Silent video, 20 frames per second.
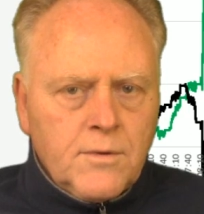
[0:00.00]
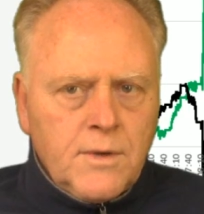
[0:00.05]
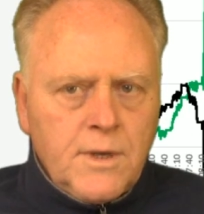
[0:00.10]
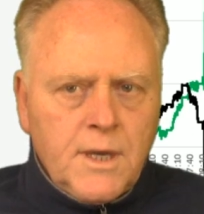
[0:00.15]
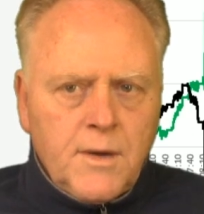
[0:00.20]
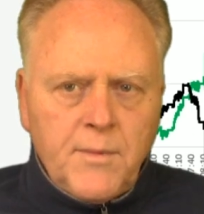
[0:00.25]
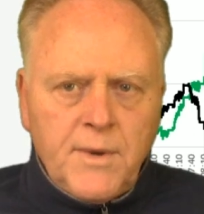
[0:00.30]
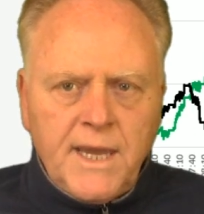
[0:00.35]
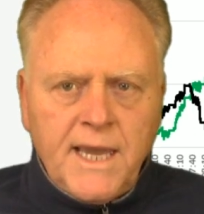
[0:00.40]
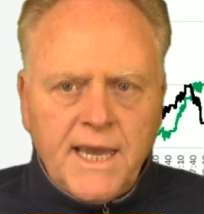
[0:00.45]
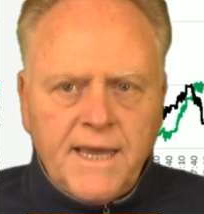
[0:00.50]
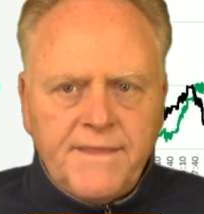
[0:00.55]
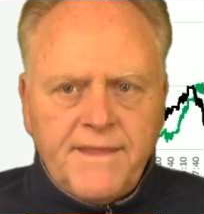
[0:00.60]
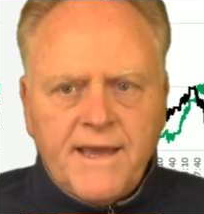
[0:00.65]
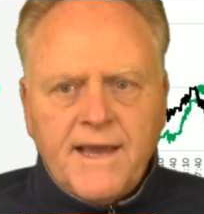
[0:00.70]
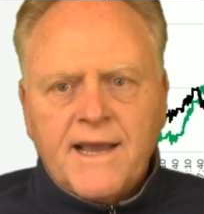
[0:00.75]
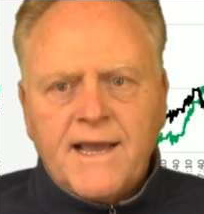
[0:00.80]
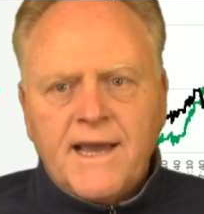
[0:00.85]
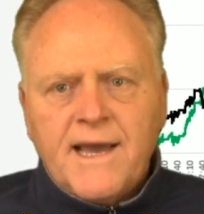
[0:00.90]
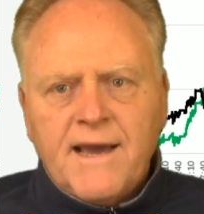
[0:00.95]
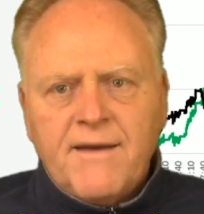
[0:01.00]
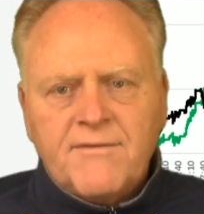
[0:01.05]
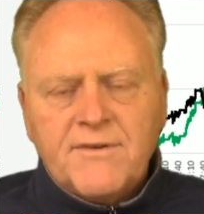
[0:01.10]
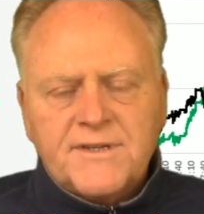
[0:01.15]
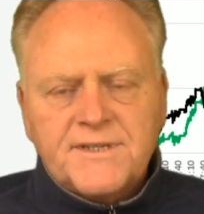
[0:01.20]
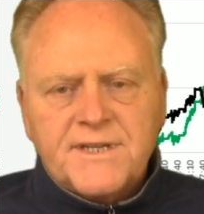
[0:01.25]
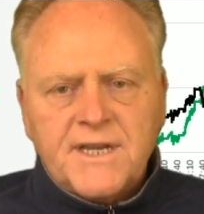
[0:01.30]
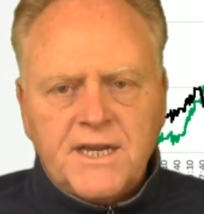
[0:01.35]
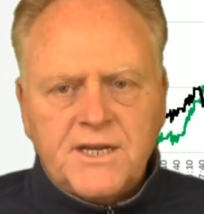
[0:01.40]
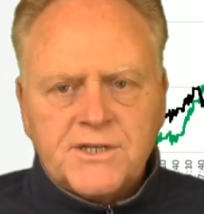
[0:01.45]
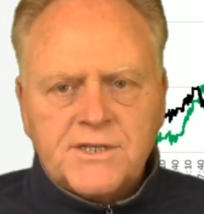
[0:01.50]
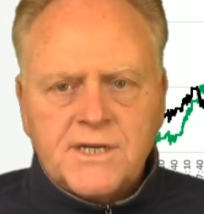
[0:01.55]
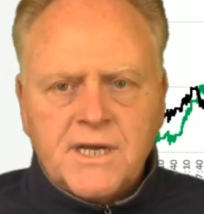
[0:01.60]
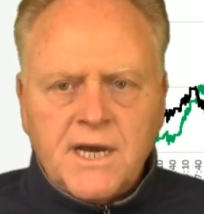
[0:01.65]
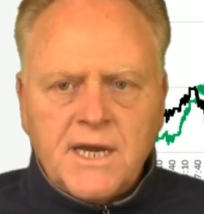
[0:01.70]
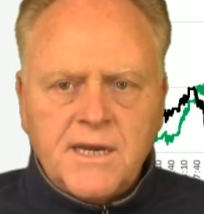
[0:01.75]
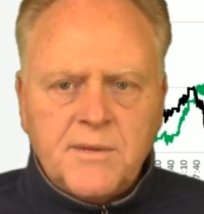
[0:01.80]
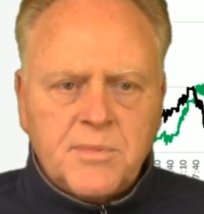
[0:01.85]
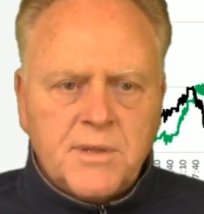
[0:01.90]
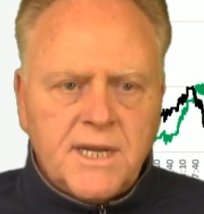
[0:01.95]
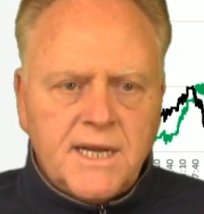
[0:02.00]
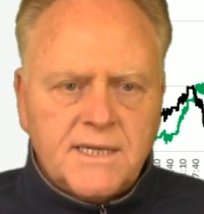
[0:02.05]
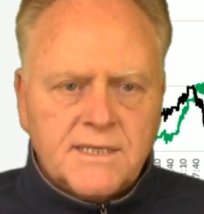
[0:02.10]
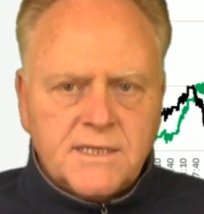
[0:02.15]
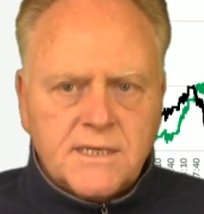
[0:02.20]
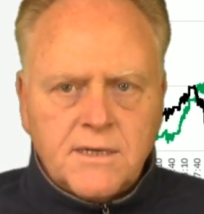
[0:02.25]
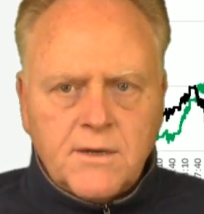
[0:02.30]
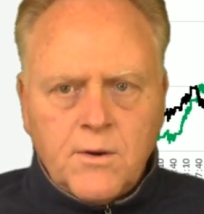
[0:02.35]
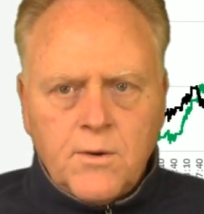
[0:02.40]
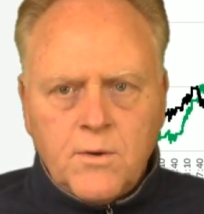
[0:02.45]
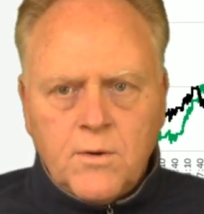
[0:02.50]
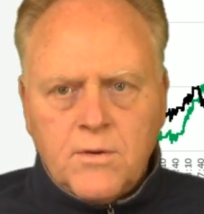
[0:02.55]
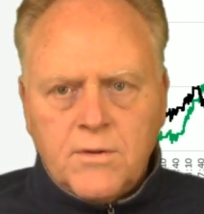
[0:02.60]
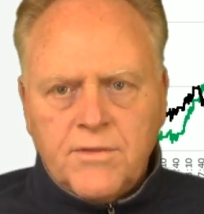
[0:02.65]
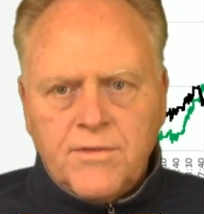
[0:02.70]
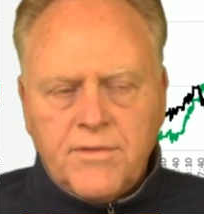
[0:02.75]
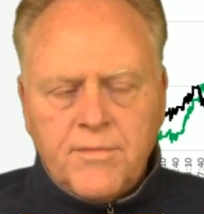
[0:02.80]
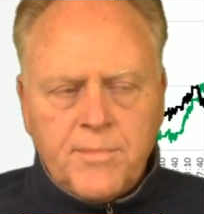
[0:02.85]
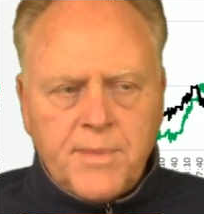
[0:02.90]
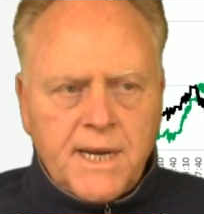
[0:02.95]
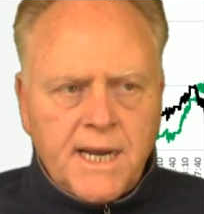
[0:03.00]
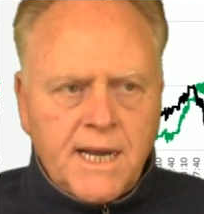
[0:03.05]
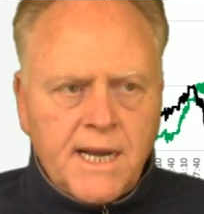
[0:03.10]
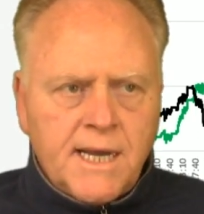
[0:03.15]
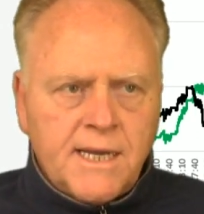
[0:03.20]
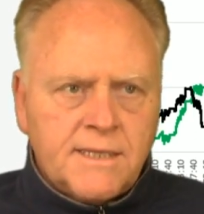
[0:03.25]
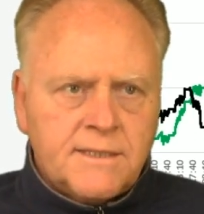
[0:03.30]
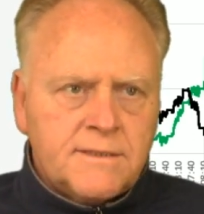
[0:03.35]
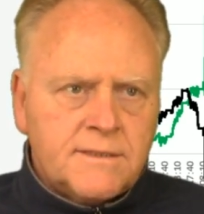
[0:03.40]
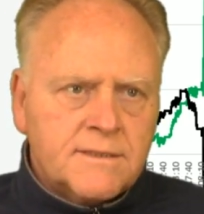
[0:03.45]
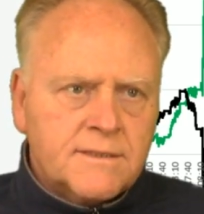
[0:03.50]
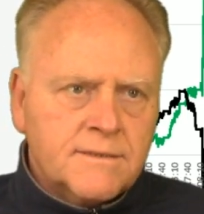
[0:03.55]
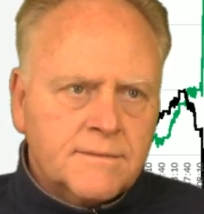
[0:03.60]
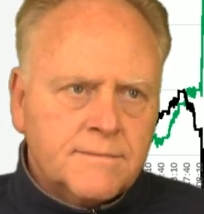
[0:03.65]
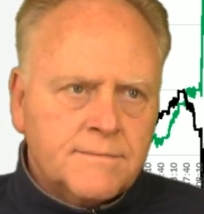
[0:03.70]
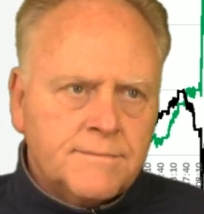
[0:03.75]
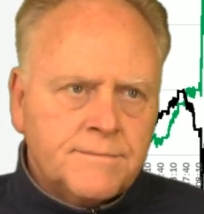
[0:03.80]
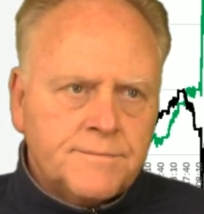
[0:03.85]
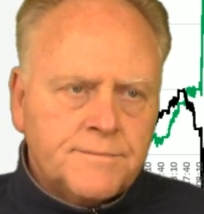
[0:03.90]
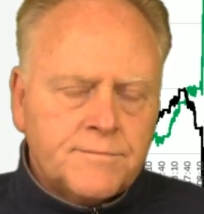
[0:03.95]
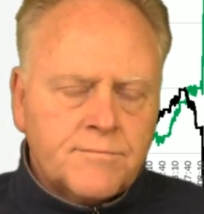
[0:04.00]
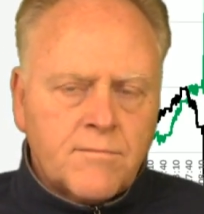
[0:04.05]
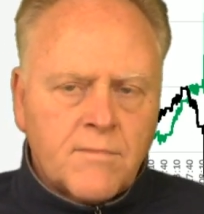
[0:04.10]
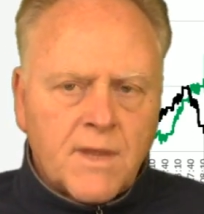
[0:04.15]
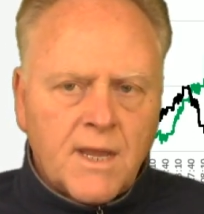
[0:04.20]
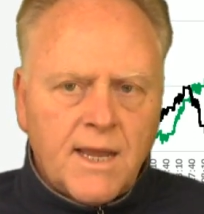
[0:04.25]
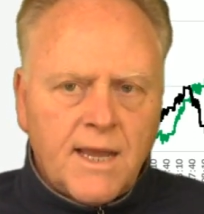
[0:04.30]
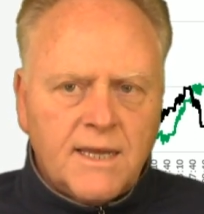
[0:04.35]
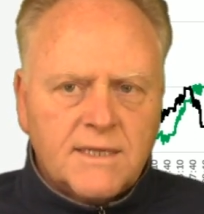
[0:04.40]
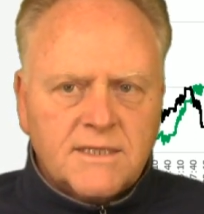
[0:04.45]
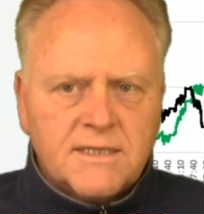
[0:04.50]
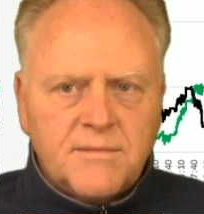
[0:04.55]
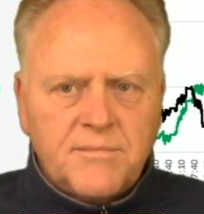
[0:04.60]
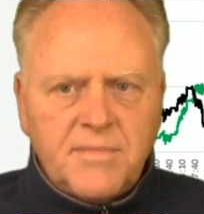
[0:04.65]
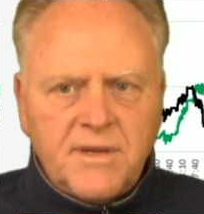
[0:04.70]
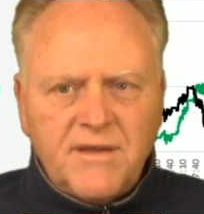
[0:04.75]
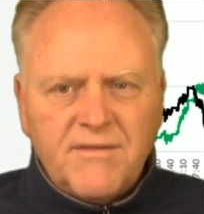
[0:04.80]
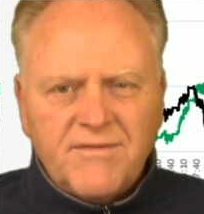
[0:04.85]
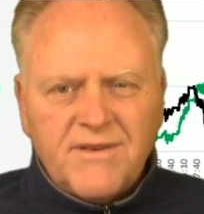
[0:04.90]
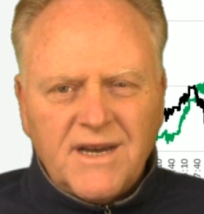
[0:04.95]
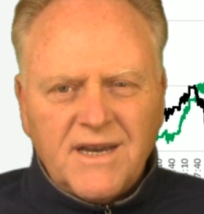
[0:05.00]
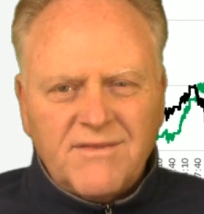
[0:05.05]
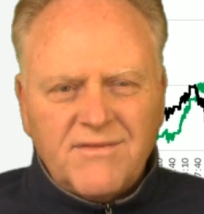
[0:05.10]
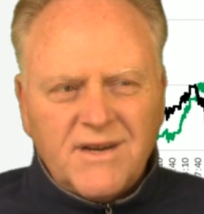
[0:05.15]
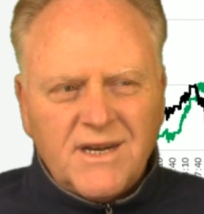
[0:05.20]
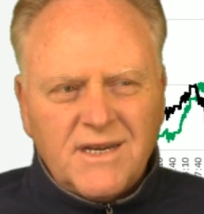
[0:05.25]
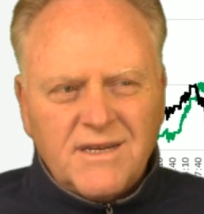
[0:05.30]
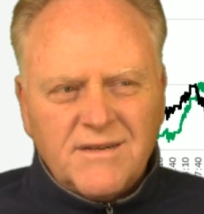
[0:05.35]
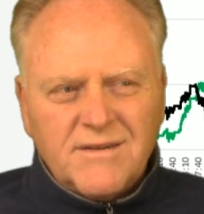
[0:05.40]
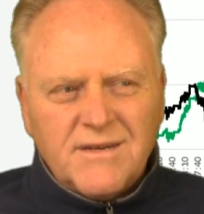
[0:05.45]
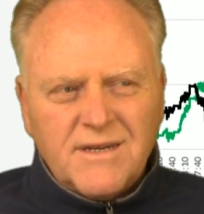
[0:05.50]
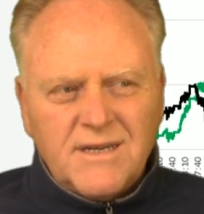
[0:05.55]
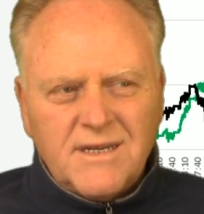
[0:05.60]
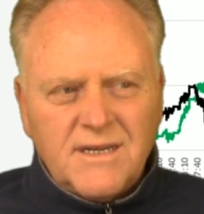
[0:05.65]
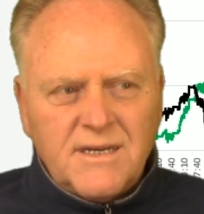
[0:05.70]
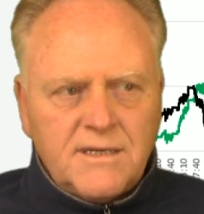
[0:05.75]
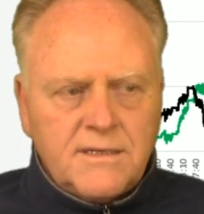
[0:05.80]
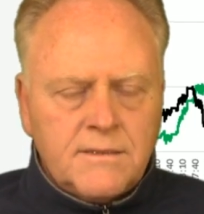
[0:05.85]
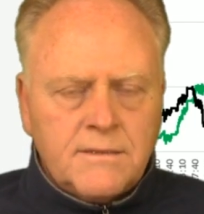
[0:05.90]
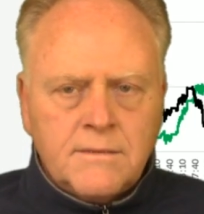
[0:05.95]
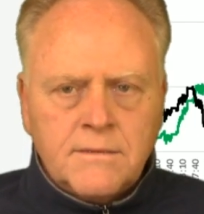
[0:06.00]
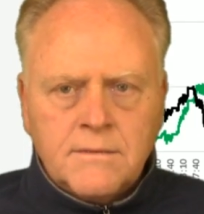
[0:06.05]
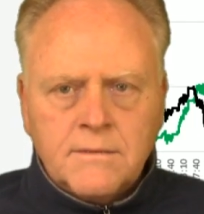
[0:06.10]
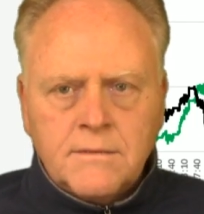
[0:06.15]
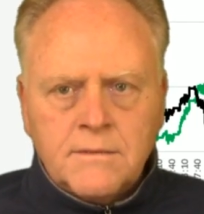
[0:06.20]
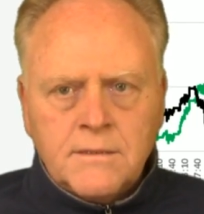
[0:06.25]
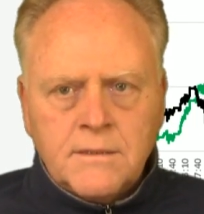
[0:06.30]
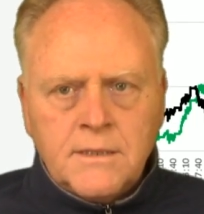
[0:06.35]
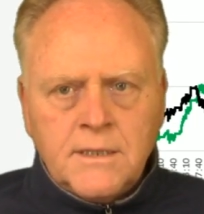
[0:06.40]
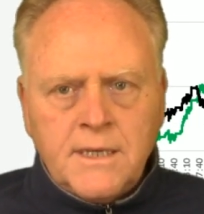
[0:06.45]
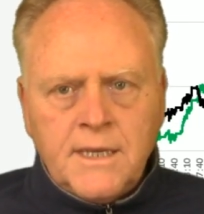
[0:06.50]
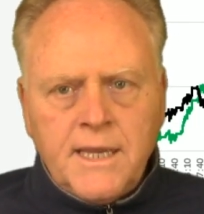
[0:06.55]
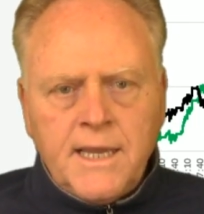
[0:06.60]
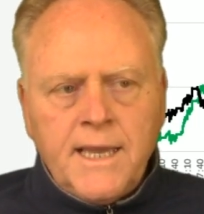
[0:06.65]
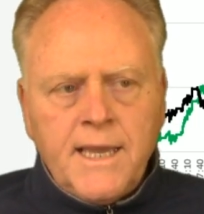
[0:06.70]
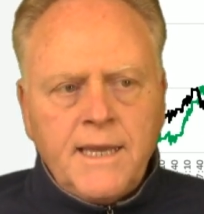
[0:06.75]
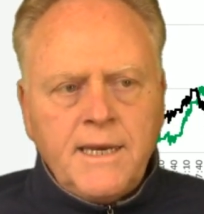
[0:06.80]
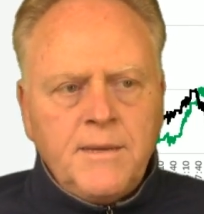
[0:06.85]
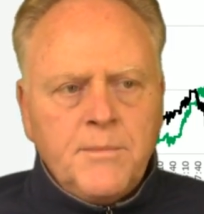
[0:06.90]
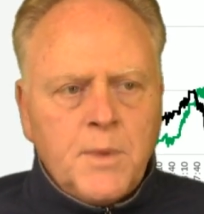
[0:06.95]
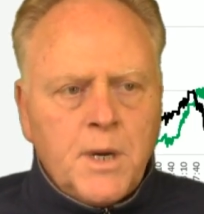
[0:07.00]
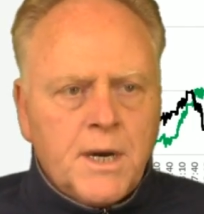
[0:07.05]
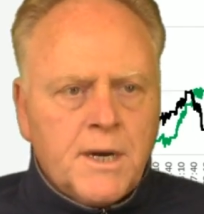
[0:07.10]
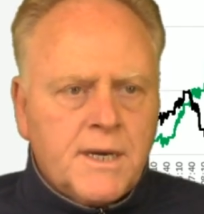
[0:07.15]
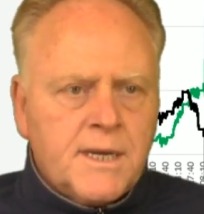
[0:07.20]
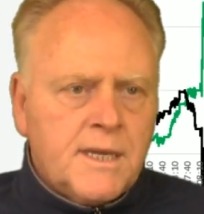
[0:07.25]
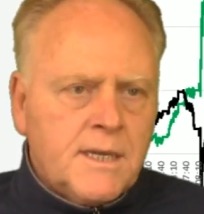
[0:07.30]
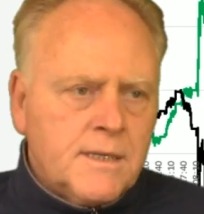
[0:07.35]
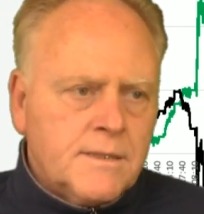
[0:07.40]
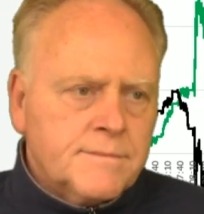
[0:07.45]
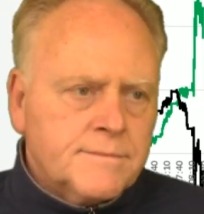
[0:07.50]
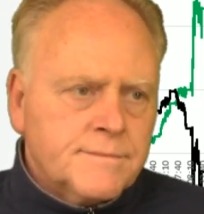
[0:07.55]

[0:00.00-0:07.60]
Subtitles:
And we had that conversation, how do you apply it to gold, bonds, S&P 500, and any market?